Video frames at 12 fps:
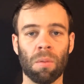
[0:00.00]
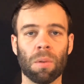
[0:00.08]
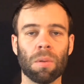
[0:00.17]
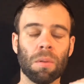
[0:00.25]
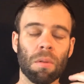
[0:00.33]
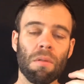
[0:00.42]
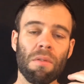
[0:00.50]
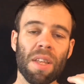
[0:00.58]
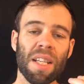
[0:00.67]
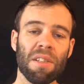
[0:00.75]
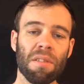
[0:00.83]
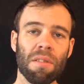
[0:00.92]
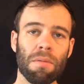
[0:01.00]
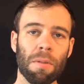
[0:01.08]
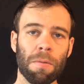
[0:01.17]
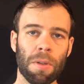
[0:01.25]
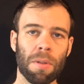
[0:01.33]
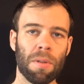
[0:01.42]
Well, these are the
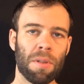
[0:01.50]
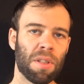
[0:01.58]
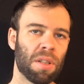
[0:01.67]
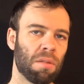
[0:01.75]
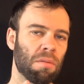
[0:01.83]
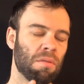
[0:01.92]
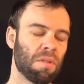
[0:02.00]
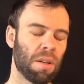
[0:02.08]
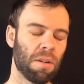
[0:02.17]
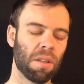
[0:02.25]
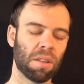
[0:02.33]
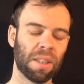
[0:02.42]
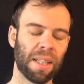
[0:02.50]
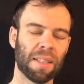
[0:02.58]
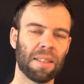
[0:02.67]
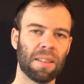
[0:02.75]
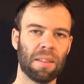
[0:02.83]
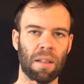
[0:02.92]
reviews that are
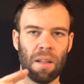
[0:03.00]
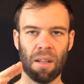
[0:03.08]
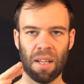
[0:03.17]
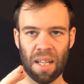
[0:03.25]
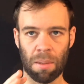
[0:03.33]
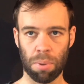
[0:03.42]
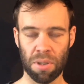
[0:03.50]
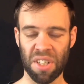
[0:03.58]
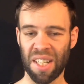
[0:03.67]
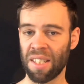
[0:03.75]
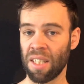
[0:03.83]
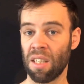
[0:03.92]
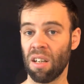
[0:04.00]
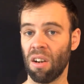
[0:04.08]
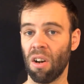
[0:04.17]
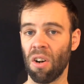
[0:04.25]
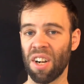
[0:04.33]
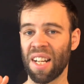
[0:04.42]
collected and presented
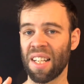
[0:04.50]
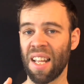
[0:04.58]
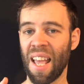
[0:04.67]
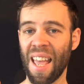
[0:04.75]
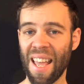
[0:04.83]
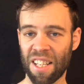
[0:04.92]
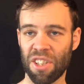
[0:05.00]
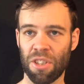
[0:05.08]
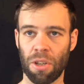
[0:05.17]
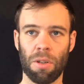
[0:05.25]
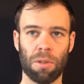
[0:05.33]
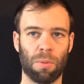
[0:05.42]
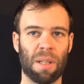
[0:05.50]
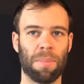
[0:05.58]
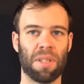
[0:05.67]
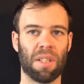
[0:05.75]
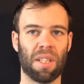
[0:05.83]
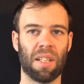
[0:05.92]
on an external
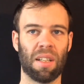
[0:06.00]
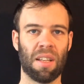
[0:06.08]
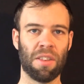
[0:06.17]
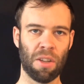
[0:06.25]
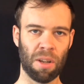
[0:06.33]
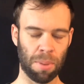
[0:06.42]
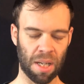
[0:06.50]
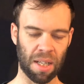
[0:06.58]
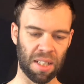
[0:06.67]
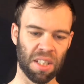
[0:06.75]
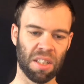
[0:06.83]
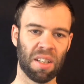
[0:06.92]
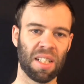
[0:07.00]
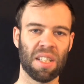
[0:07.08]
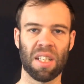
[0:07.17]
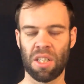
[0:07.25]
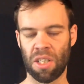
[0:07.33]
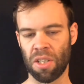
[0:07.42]
website, a third-party site
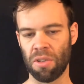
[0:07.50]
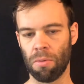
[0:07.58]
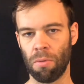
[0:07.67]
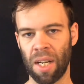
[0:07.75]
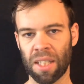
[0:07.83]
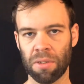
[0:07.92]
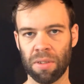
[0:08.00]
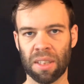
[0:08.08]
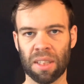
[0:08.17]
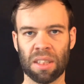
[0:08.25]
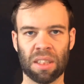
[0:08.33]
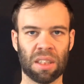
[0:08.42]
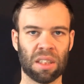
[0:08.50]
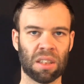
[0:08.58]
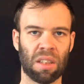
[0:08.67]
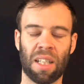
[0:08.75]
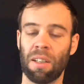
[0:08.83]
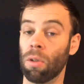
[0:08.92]
such as a directory listing
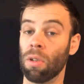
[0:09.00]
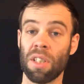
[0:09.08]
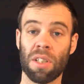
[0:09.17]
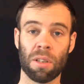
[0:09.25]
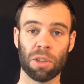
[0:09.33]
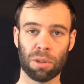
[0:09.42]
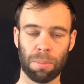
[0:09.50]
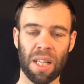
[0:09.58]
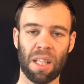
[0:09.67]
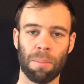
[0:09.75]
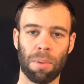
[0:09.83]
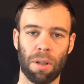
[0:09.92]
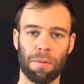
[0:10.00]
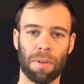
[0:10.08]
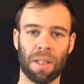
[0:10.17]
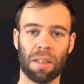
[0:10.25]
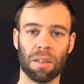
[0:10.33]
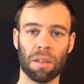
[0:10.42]
site or a social media
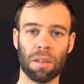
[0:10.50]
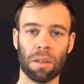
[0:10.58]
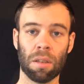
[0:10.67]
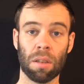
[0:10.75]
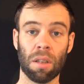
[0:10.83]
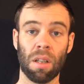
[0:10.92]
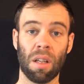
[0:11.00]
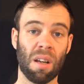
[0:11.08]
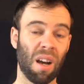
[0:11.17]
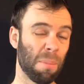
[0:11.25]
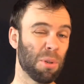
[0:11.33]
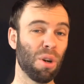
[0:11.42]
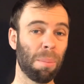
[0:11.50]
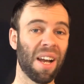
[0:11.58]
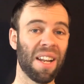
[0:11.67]
profile. I'm sure